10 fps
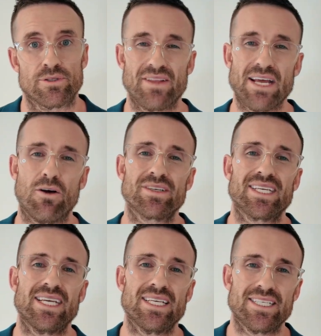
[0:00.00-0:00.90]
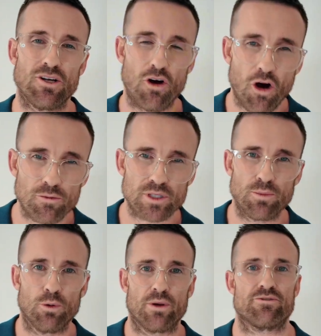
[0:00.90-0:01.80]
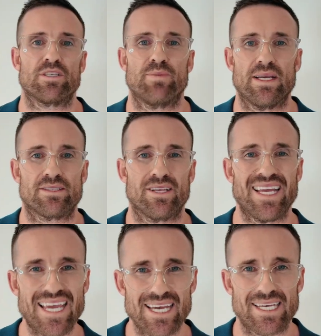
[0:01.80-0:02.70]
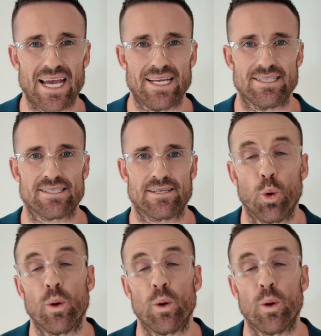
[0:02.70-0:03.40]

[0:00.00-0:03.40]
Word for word: So that obviously isn't optimal with respect to hair gains,